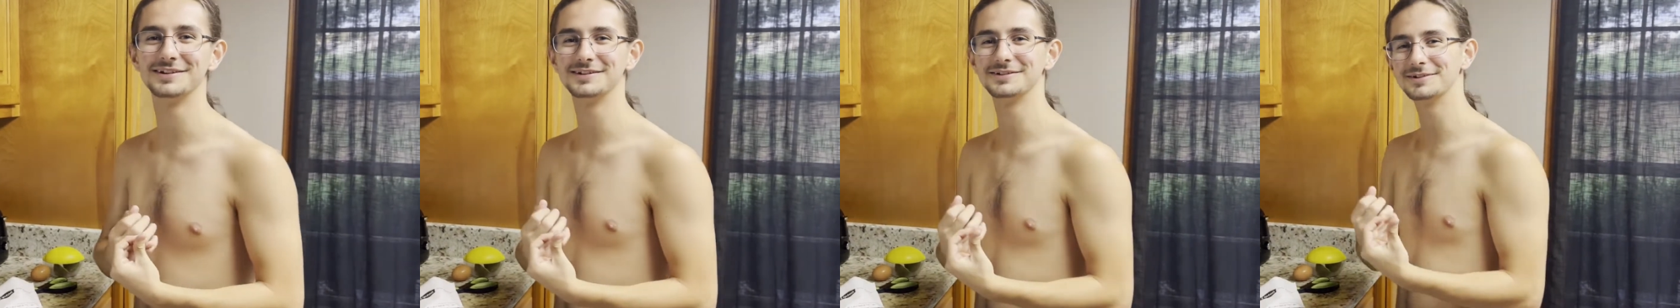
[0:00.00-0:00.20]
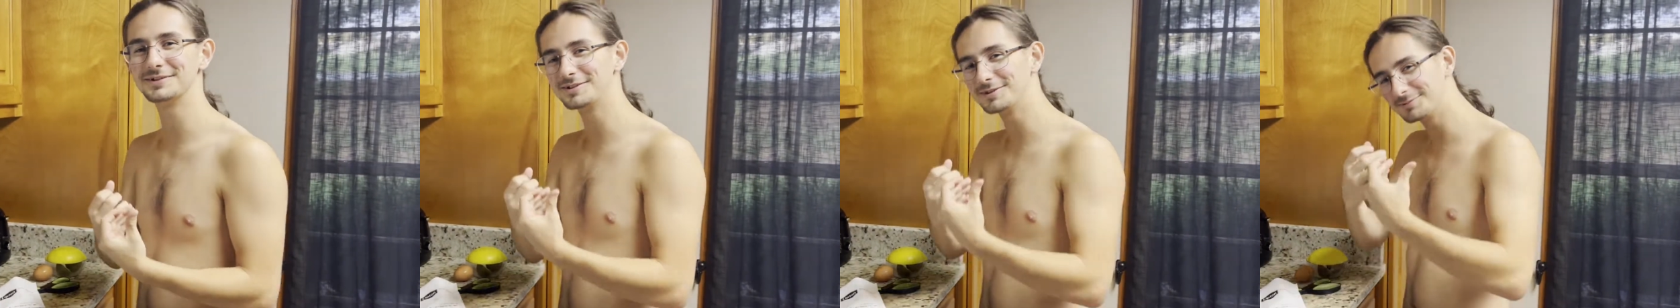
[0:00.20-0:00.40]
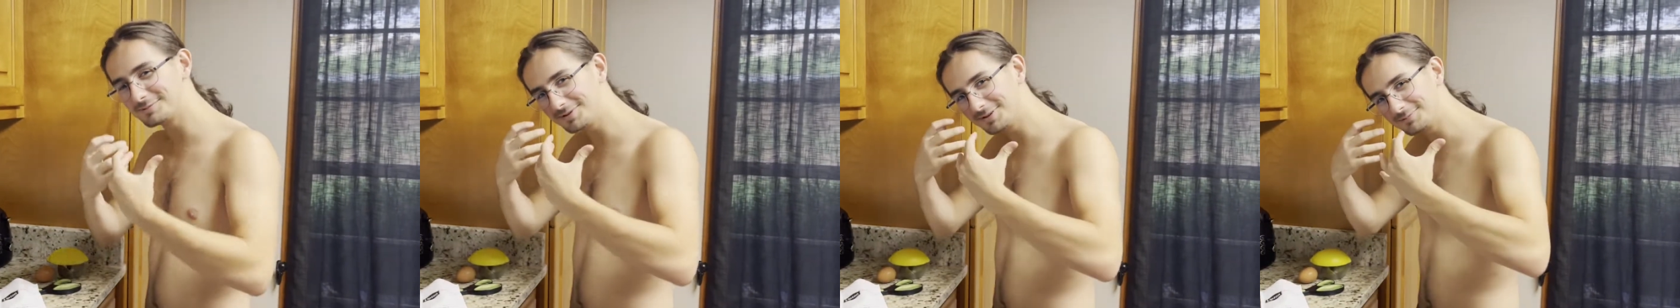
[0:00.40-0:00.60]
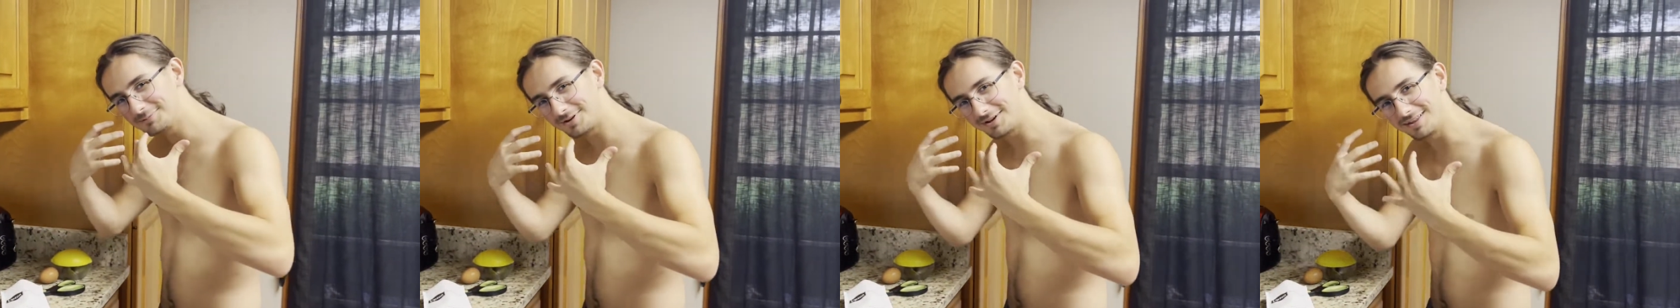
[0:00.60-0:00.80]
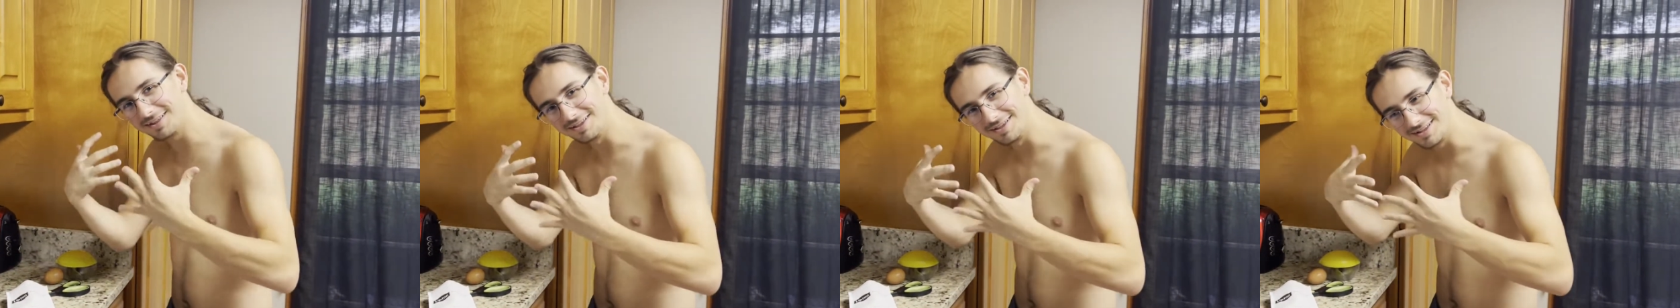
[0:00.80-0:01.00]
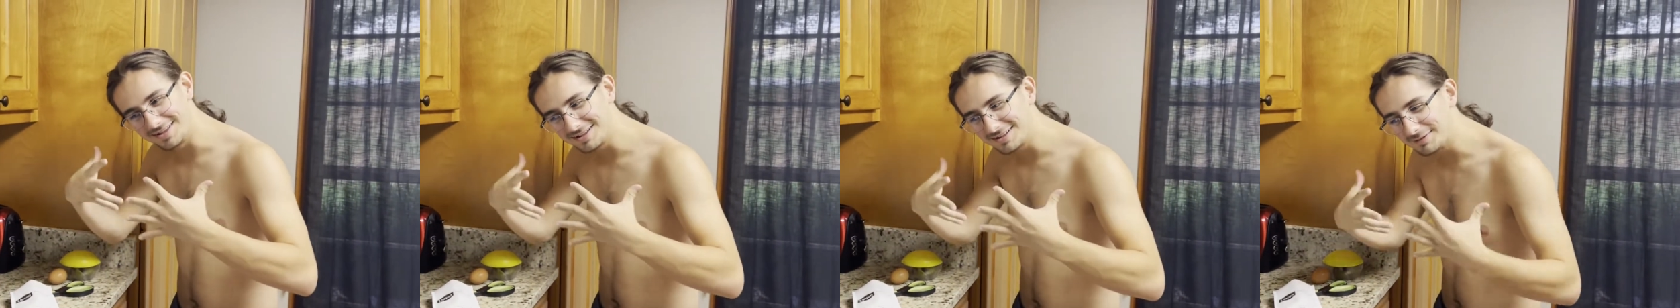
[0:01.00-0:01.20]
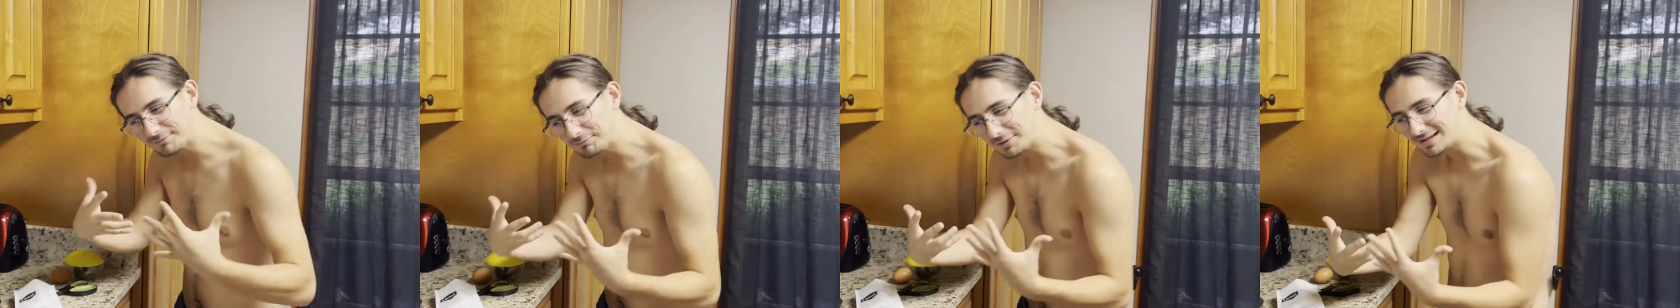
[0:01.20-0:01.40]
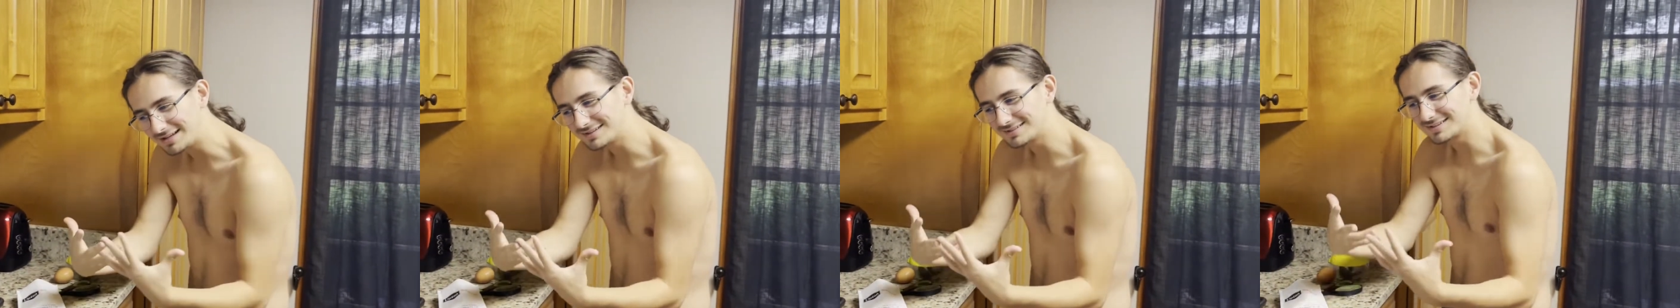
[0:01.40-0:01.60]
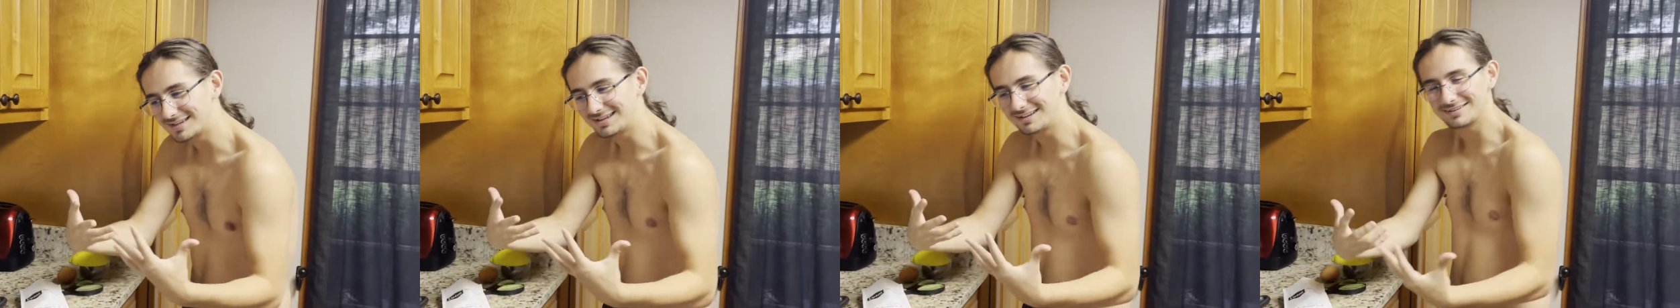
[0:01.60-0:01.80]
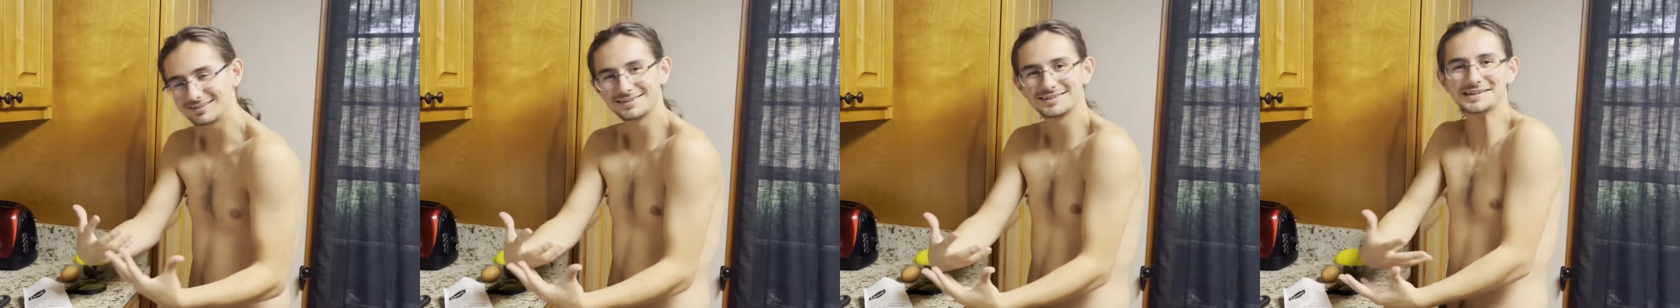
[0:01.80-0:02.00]
You know, you really want to make it
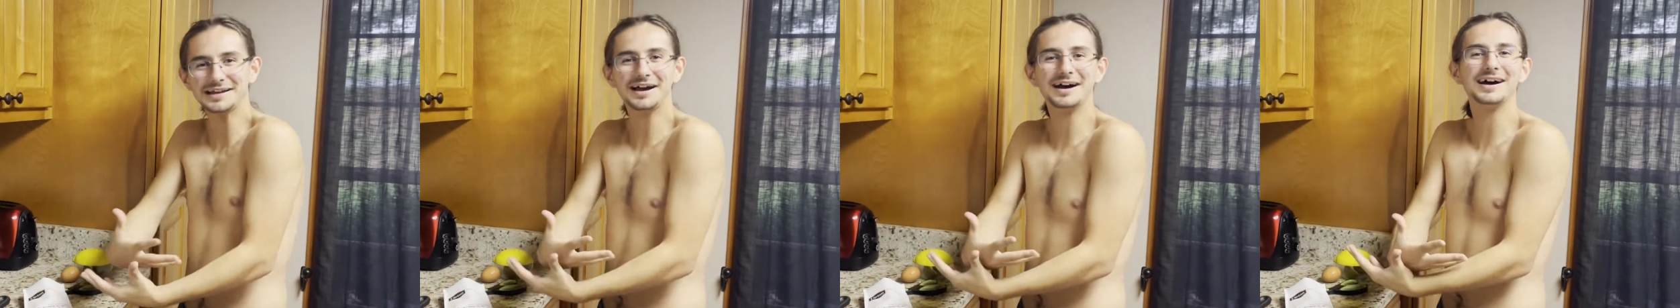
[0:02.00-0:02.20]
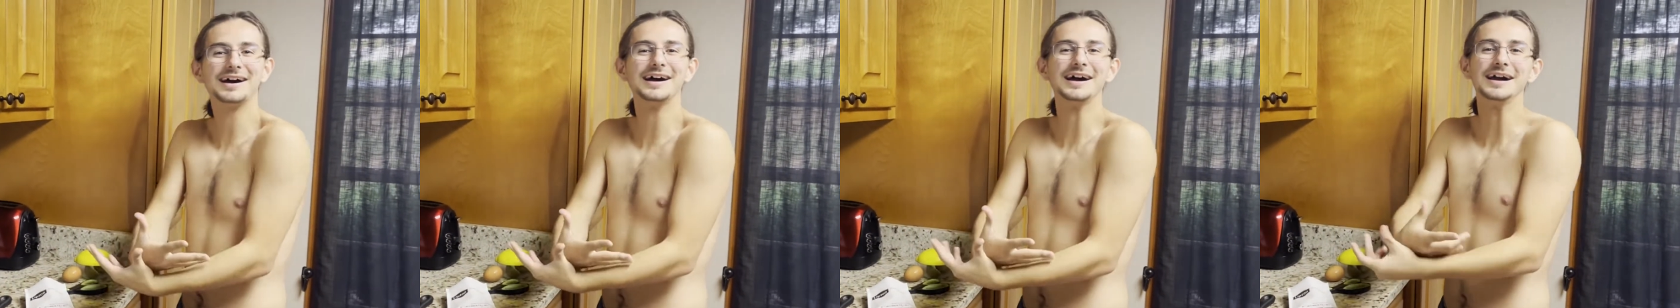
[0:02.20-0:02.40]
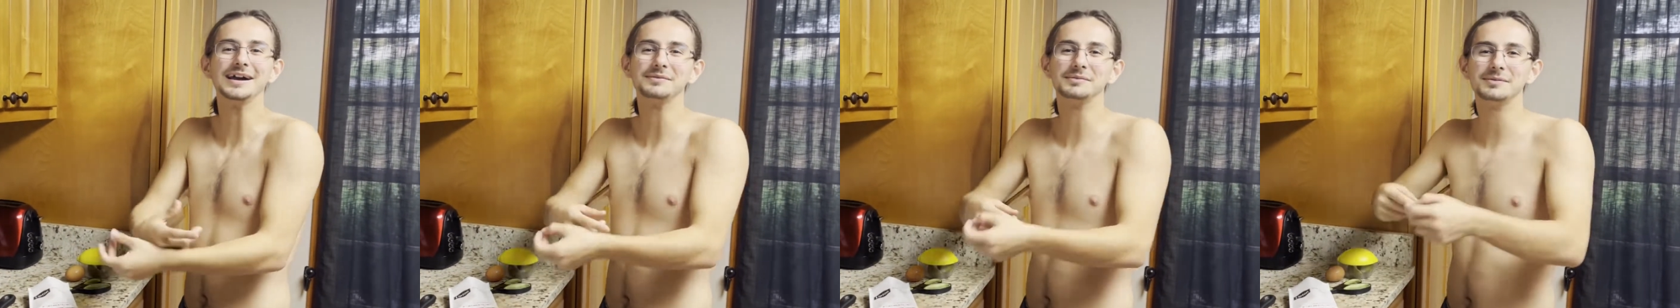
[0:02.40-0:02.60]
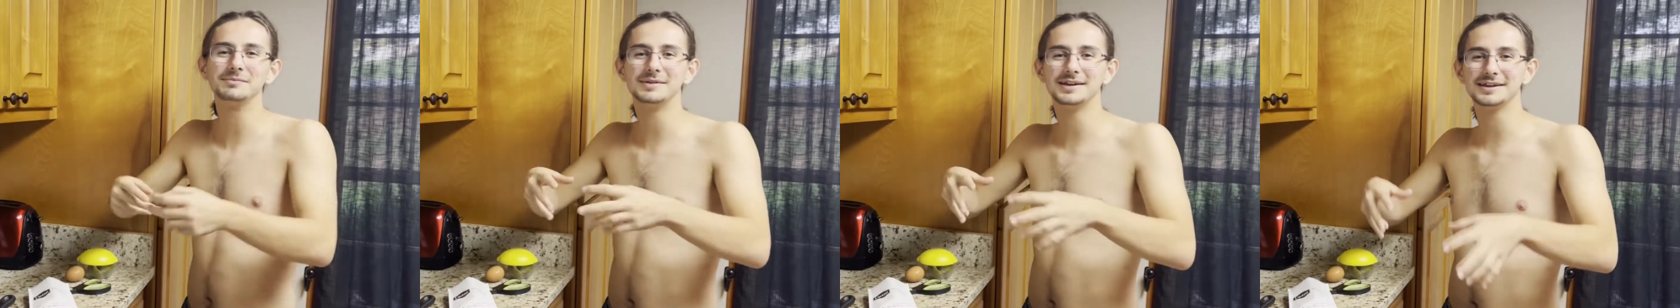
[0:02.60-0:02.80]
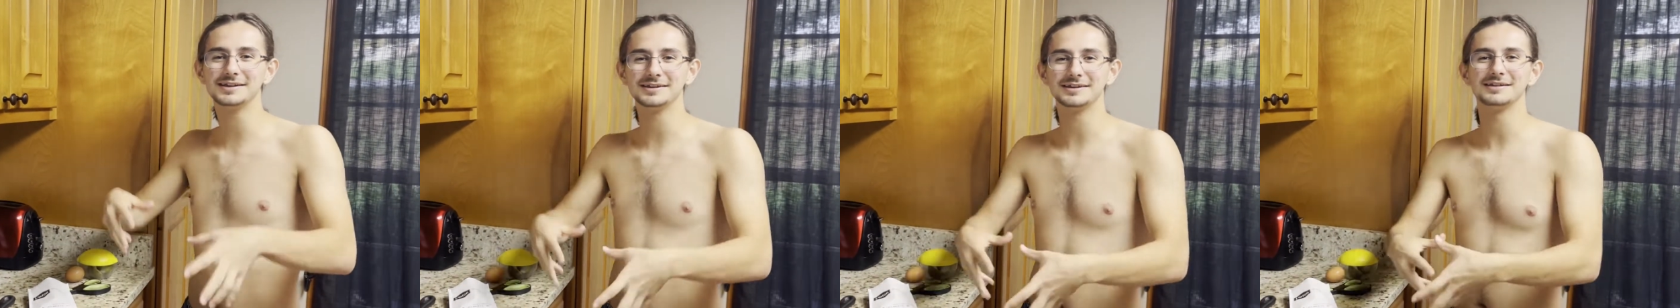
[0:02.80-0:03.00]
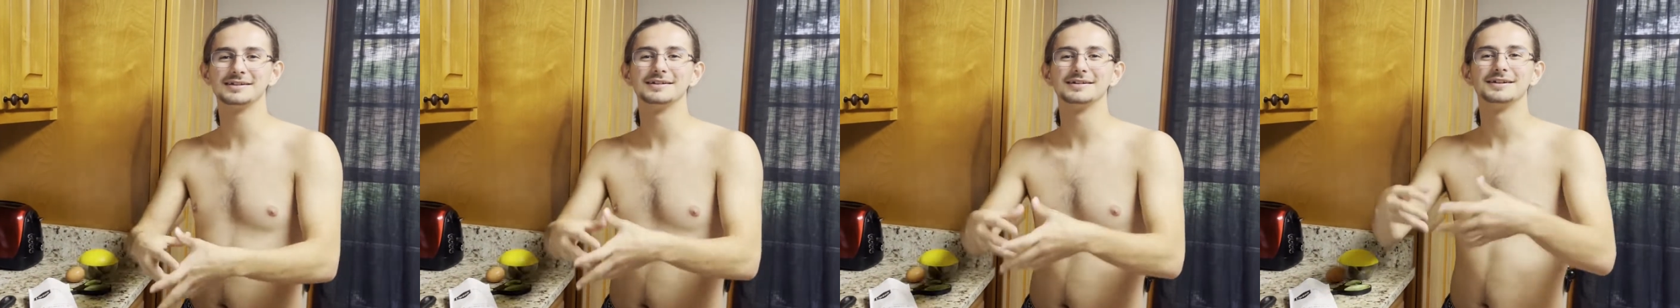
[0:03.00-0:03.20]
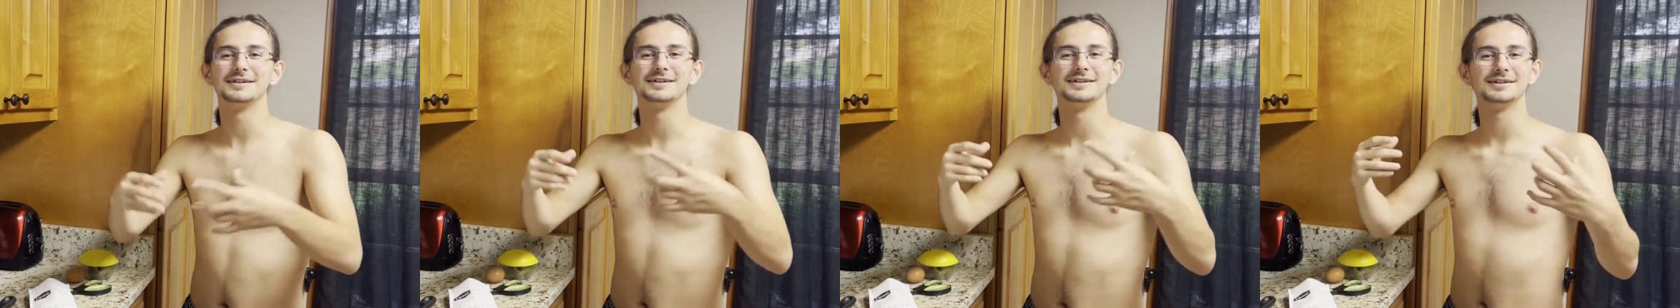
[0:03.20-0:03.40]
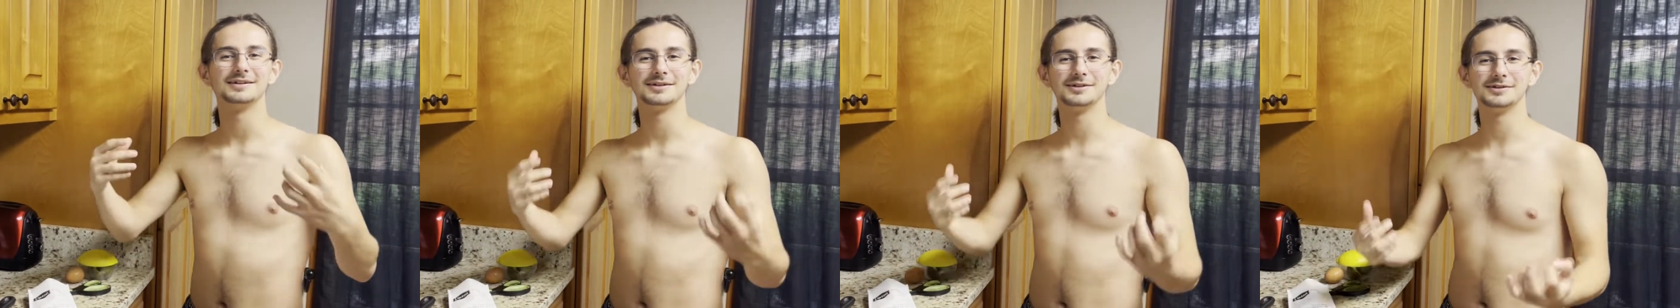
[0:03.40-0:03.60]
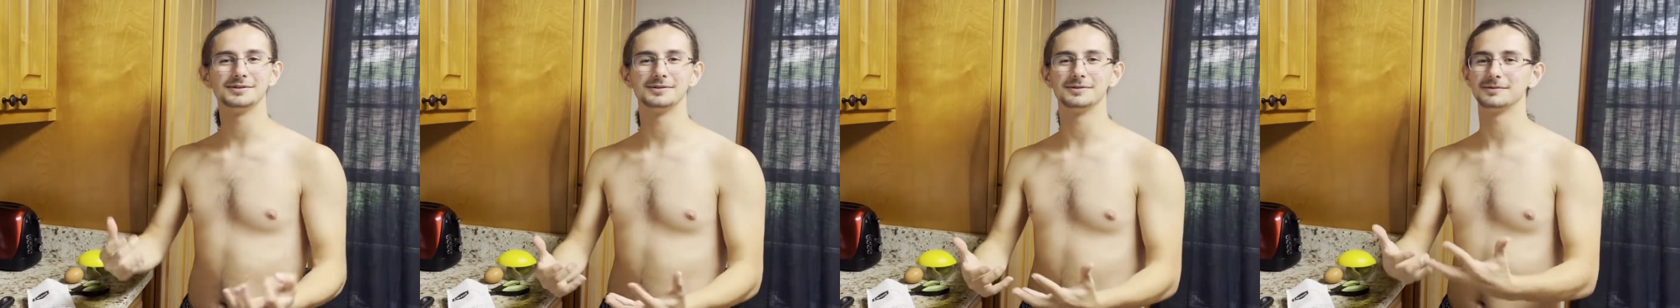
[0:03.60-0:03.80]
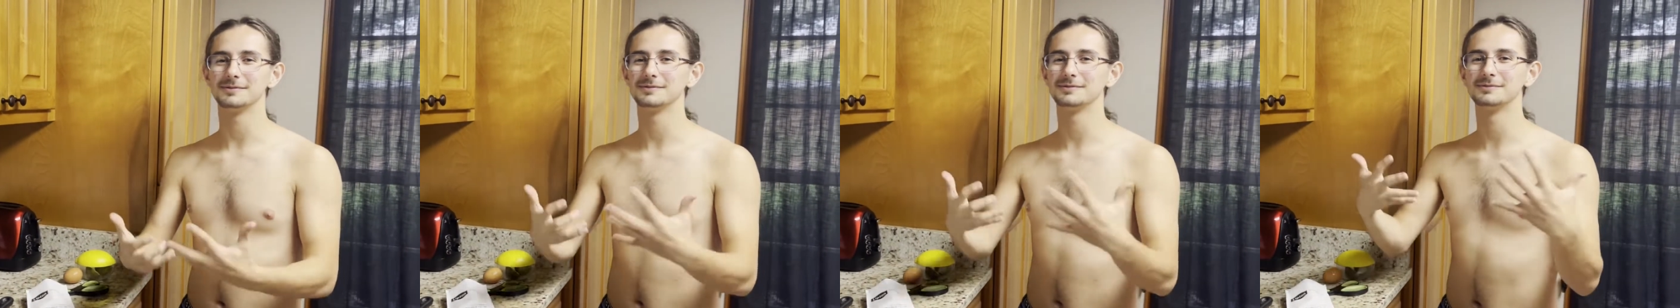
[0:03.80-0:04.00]
take its time and make it, you know,